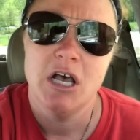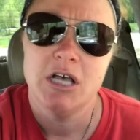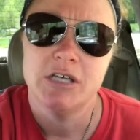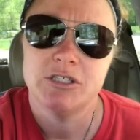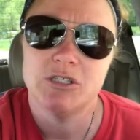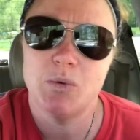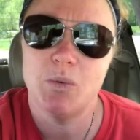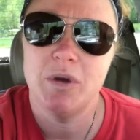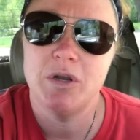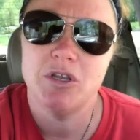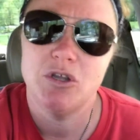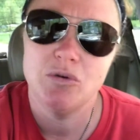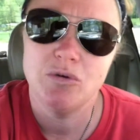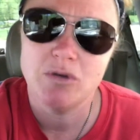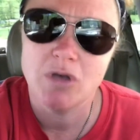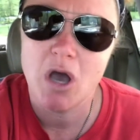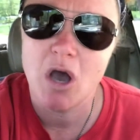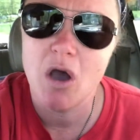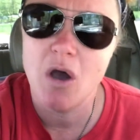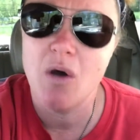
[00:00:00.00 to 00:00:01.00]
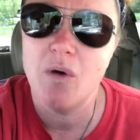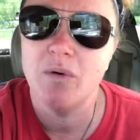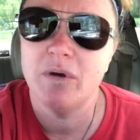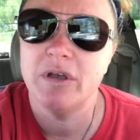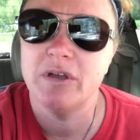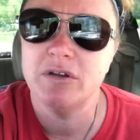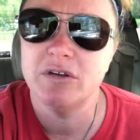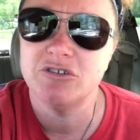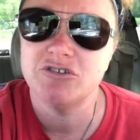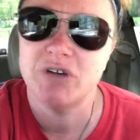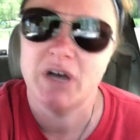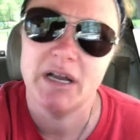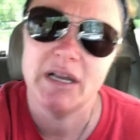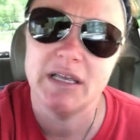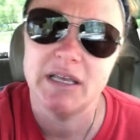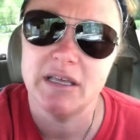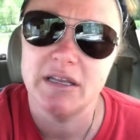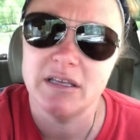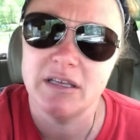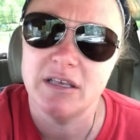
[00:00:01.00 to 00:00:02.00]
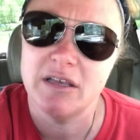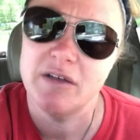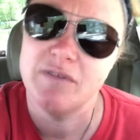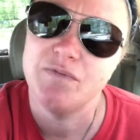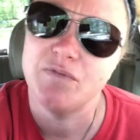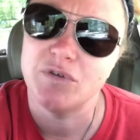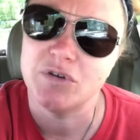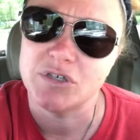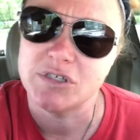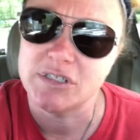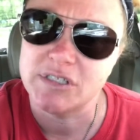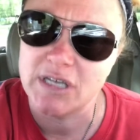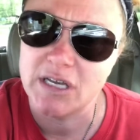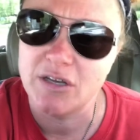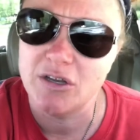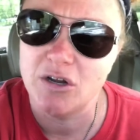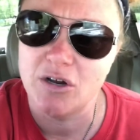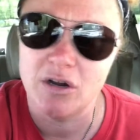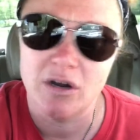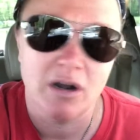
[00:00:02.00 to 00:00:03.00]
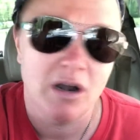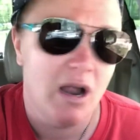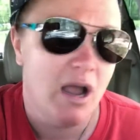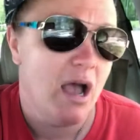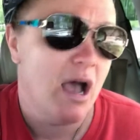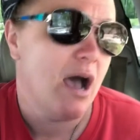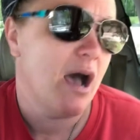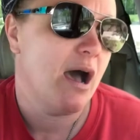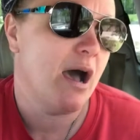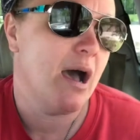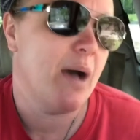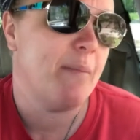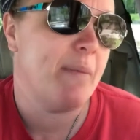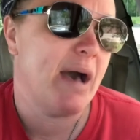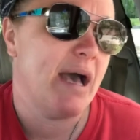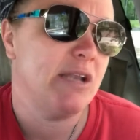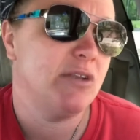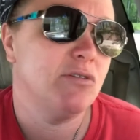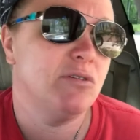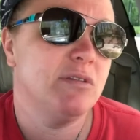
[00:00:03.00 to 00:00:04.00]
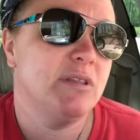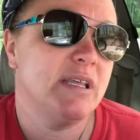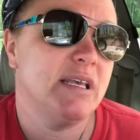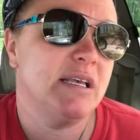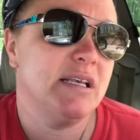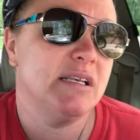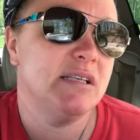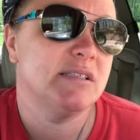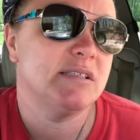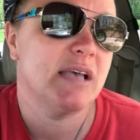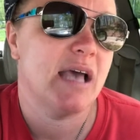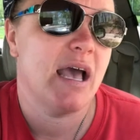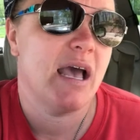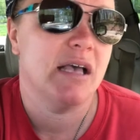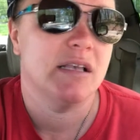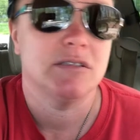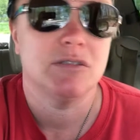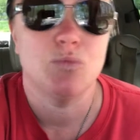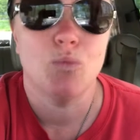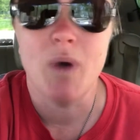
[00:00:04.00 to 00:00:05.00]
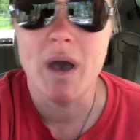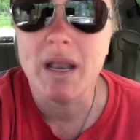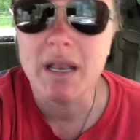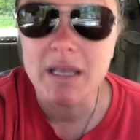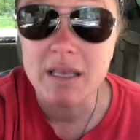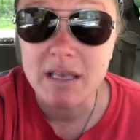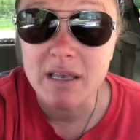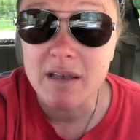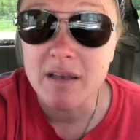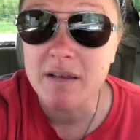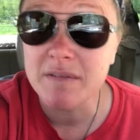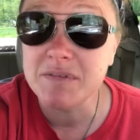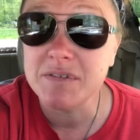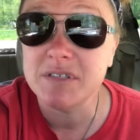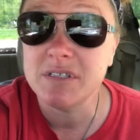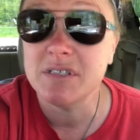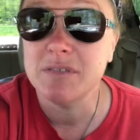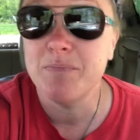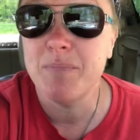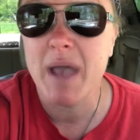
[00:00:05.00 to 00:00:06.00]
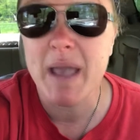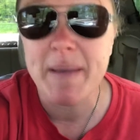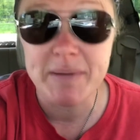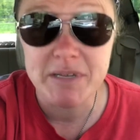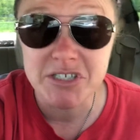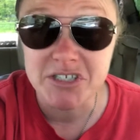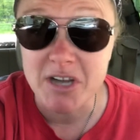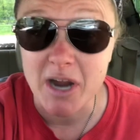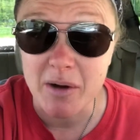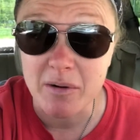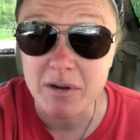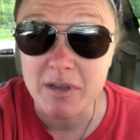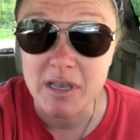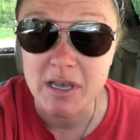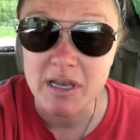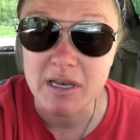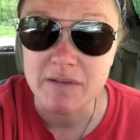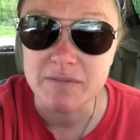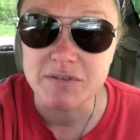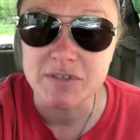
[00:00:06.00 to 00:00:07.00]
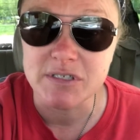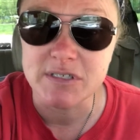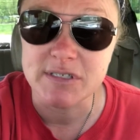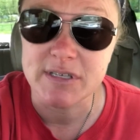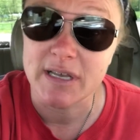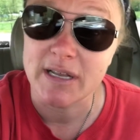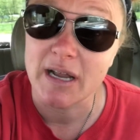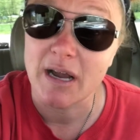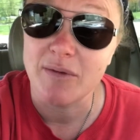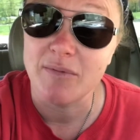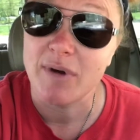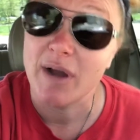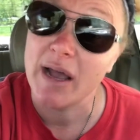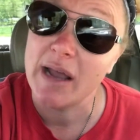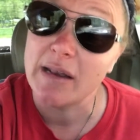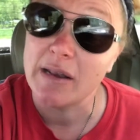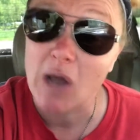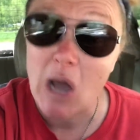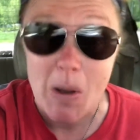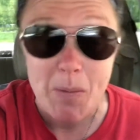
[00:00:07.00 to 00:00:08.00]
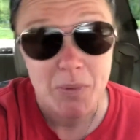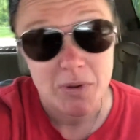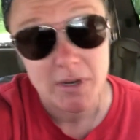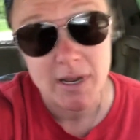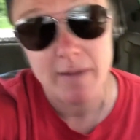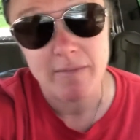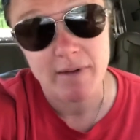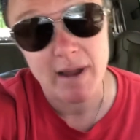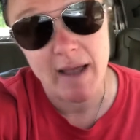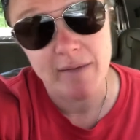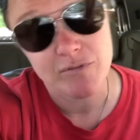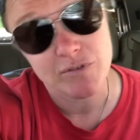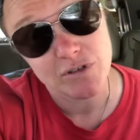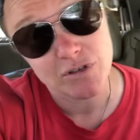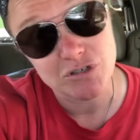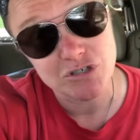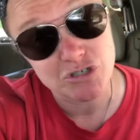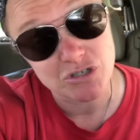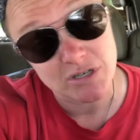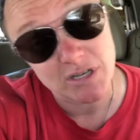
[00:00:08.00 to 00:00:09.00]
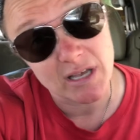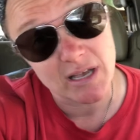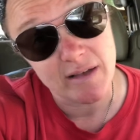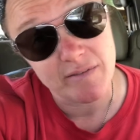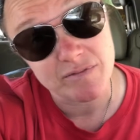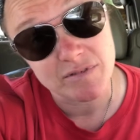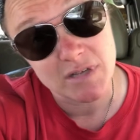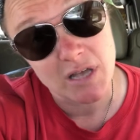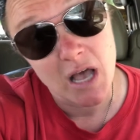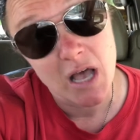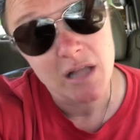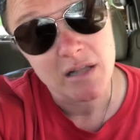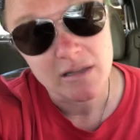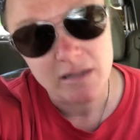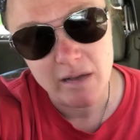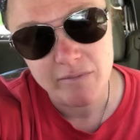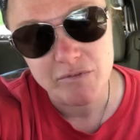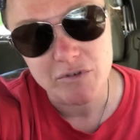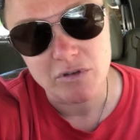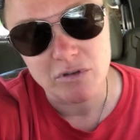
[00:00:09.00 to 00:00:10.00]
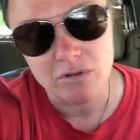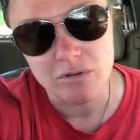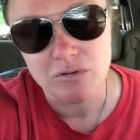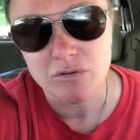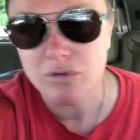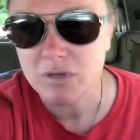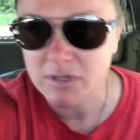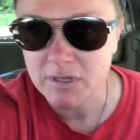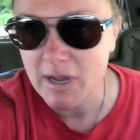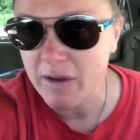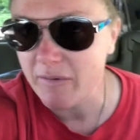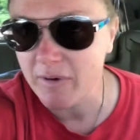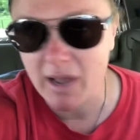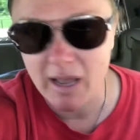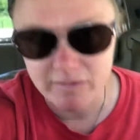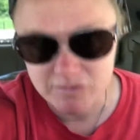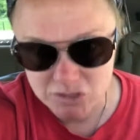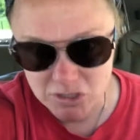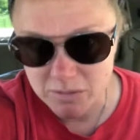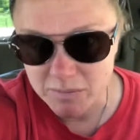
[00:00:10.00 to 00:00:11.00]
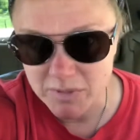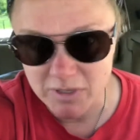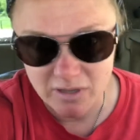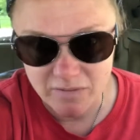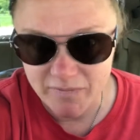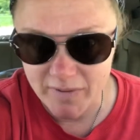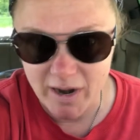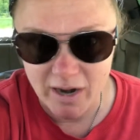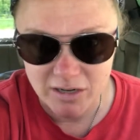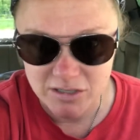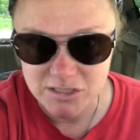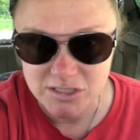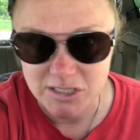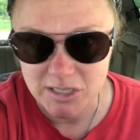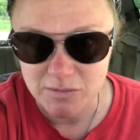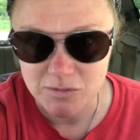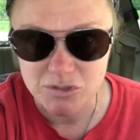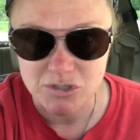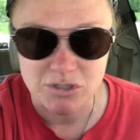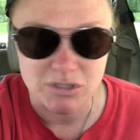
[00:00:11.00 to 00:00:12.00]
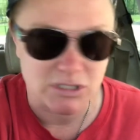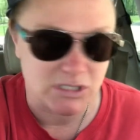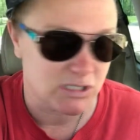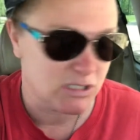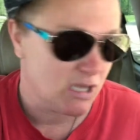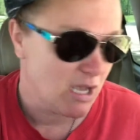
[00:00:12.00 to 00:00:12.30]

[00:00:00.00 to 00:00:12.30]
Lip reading: So when you go and you're trying to get a gift for a senior, I do these as wedding gifts, baby shower gifts, and I write, I hope you never have to use your gift. Love you. You can never have too many fire extinguishers.